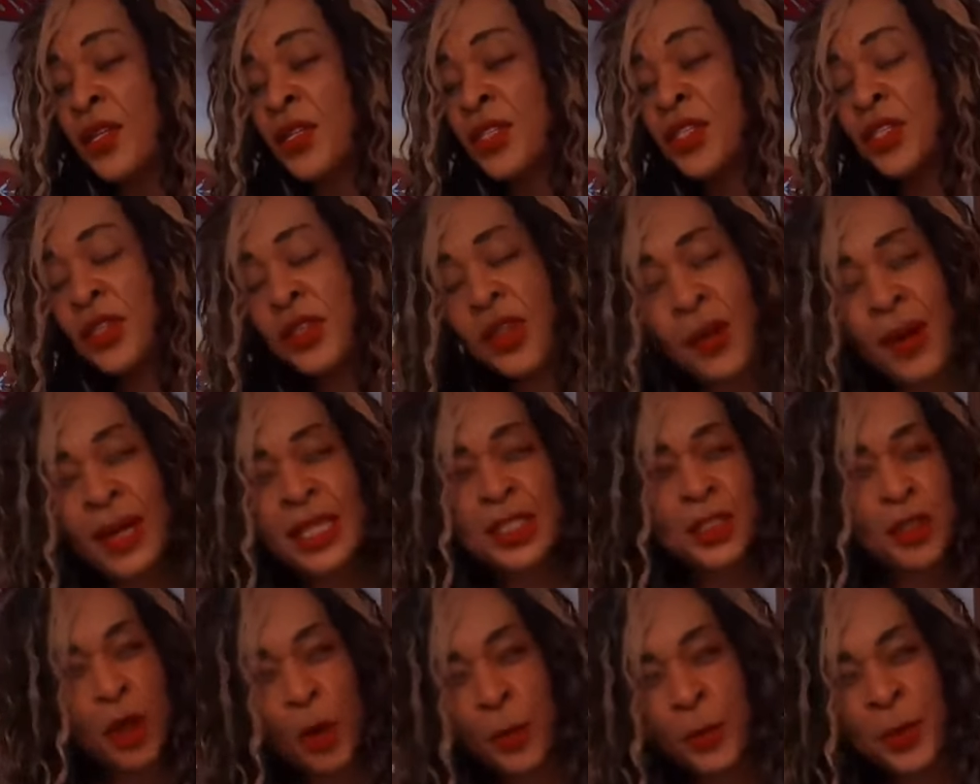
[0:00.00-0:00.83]
"Do you know
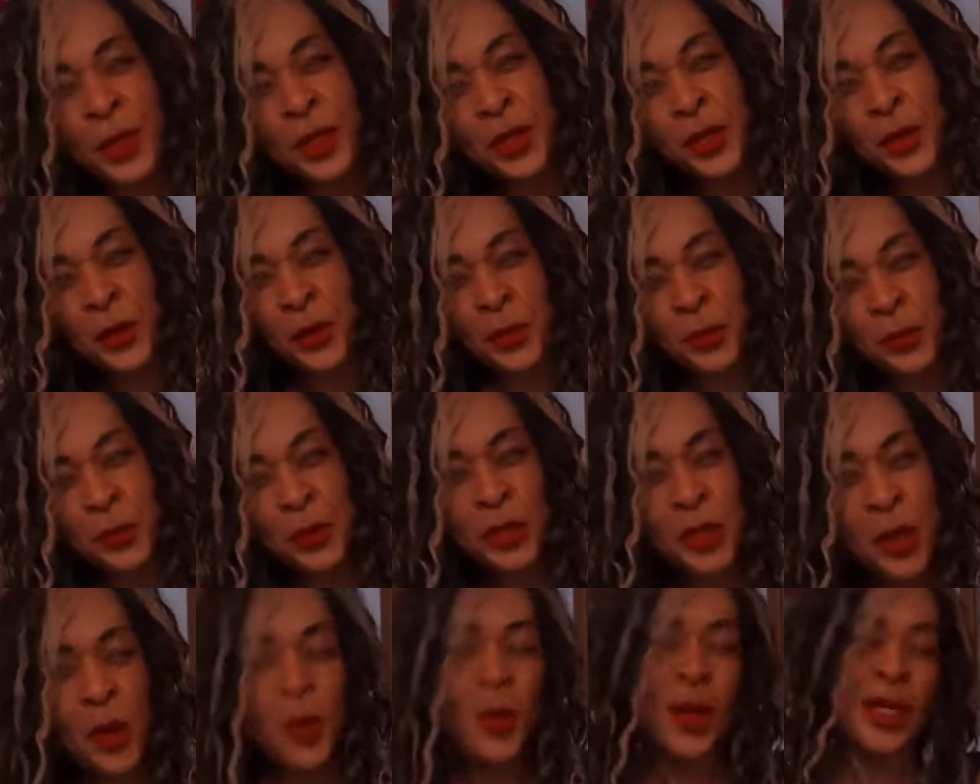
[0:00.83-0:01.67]
what topic you
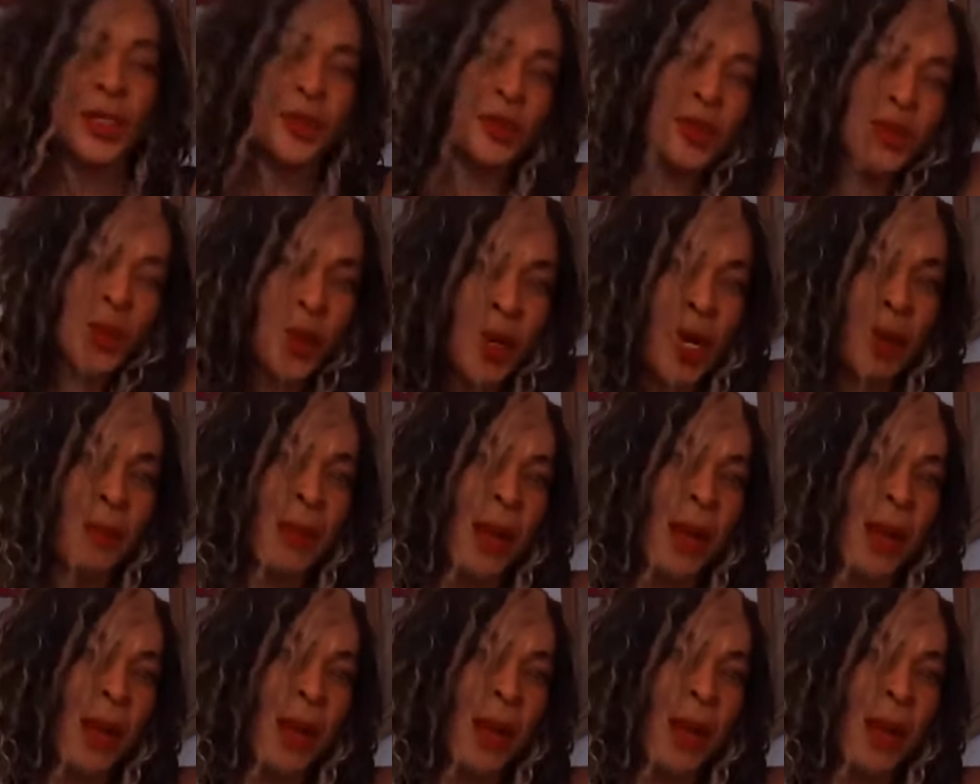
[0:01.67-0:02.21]
you don't want to talk